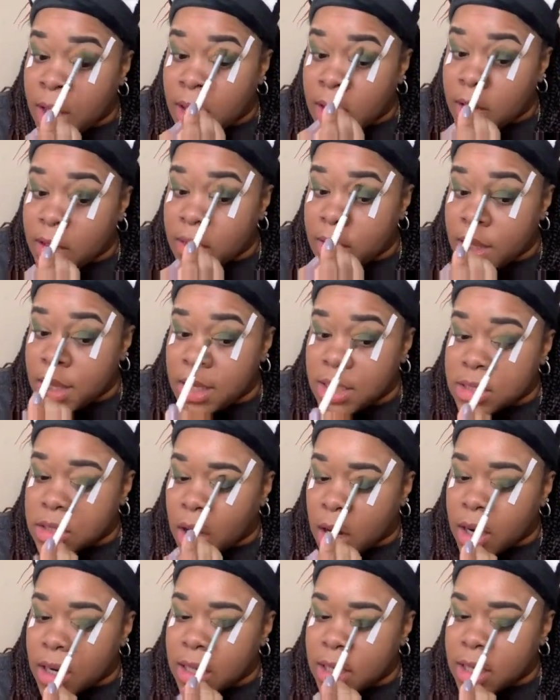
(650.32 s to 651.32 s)
These
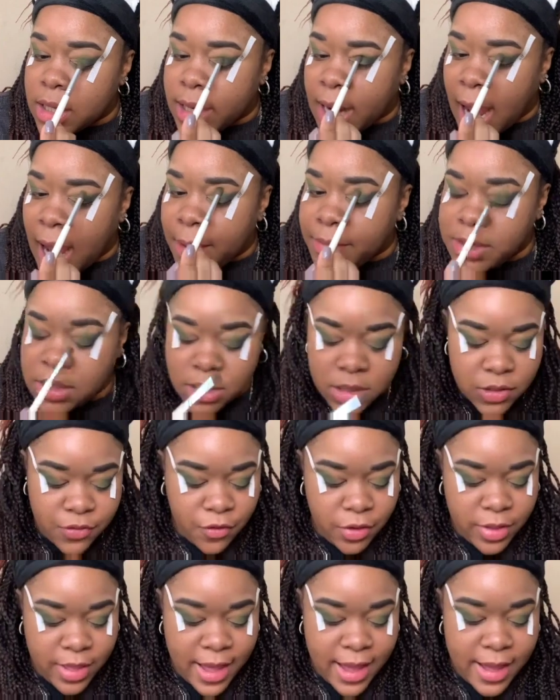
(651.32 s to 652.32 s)
are good options
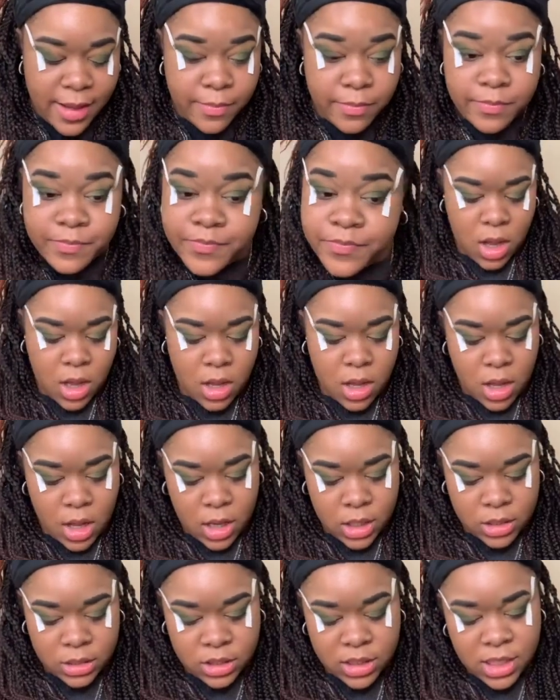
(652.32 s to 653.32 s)
for that.
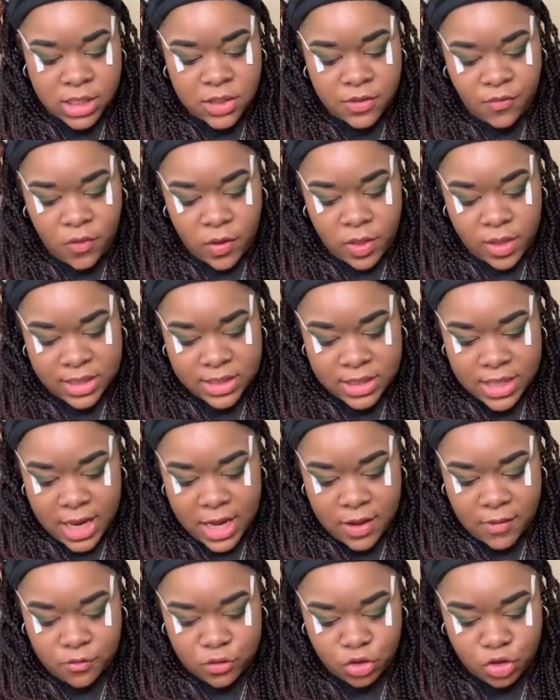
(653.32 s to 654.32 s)
Just for the
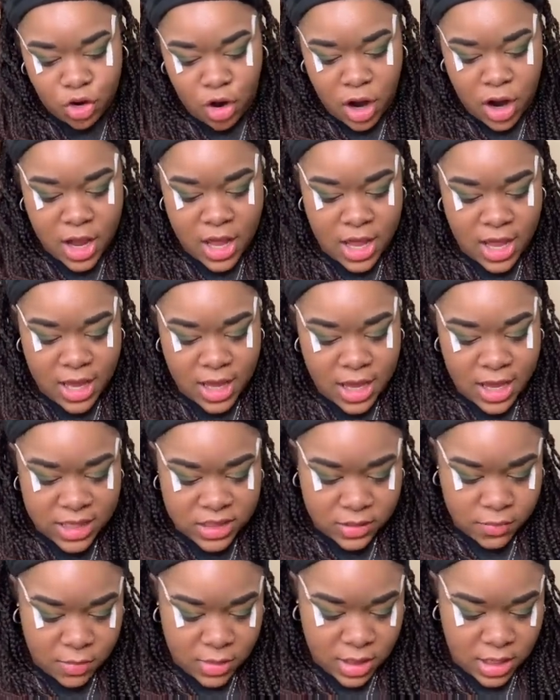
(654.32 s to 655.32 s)
sake of trying
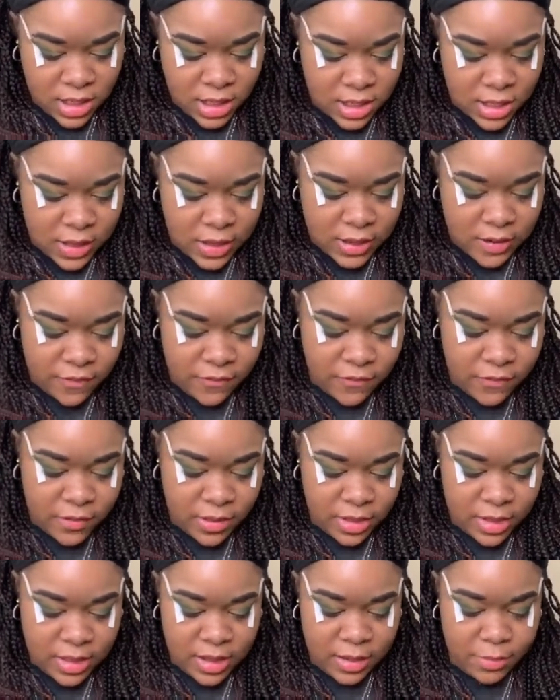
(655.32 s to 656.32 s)
as many of
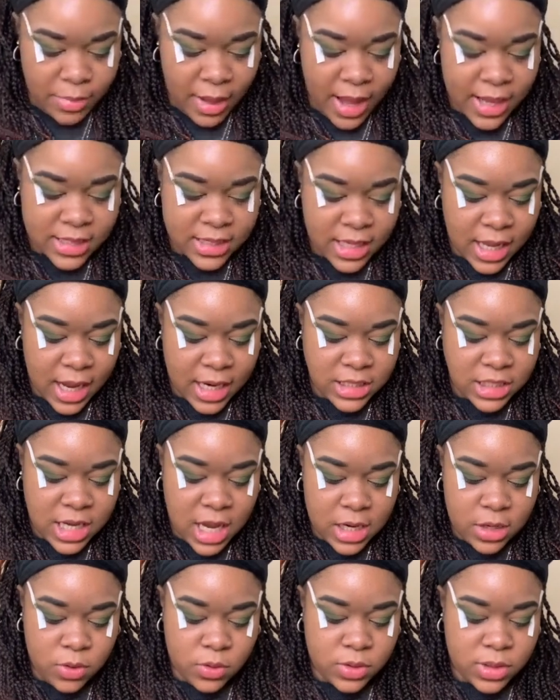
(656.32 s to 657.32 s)
the bite-sized
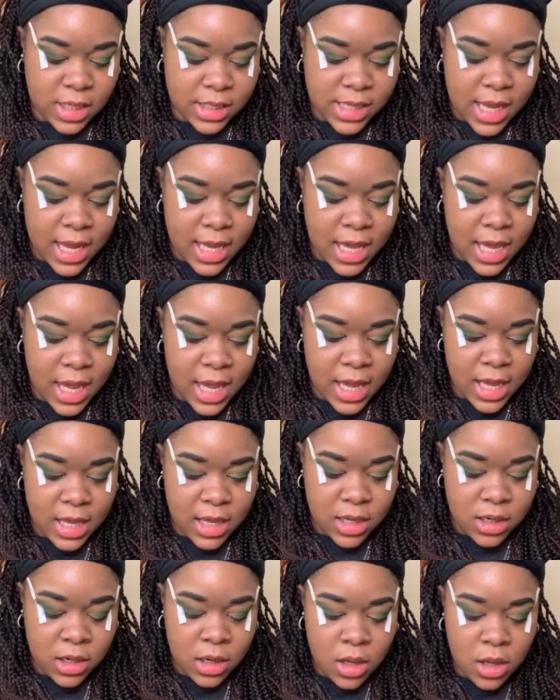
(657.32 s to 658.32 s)
shadows as I
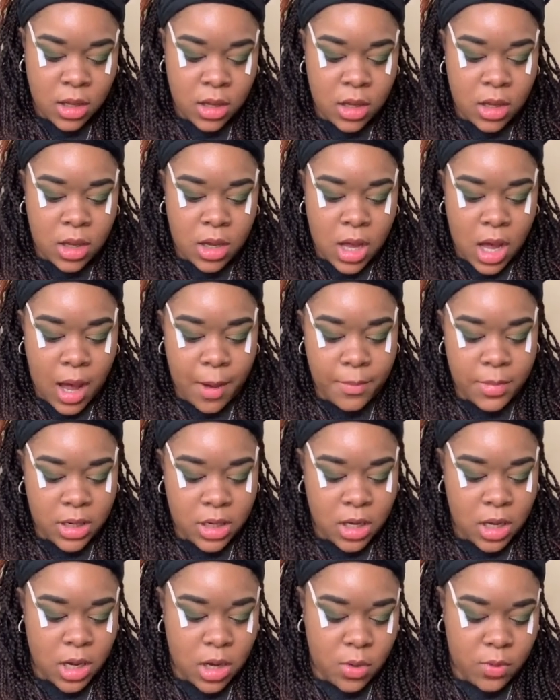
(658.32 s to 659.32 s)
can, I'm gonna
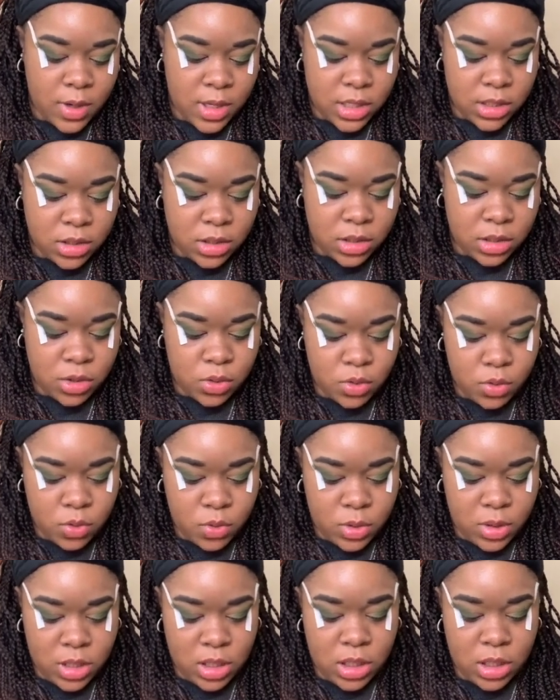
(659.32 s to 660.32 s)
go
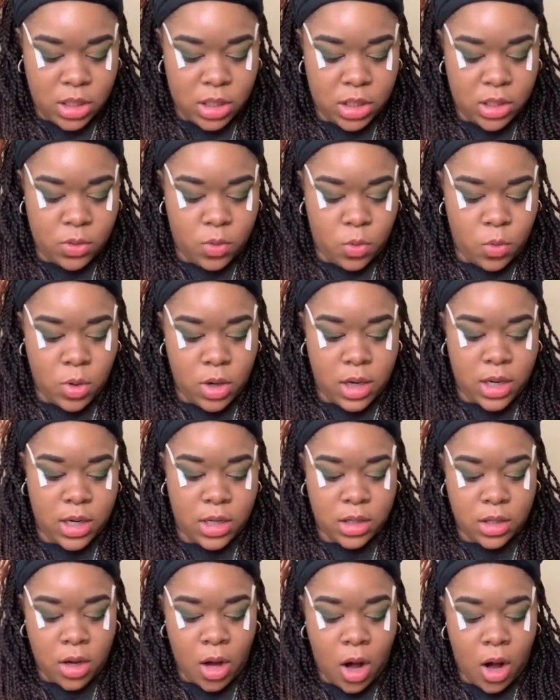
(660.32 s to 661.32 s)
into the
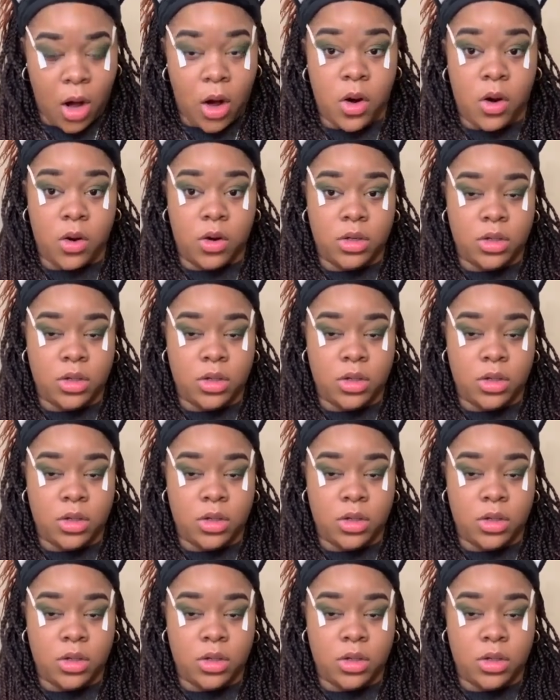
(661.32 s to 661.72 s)
one called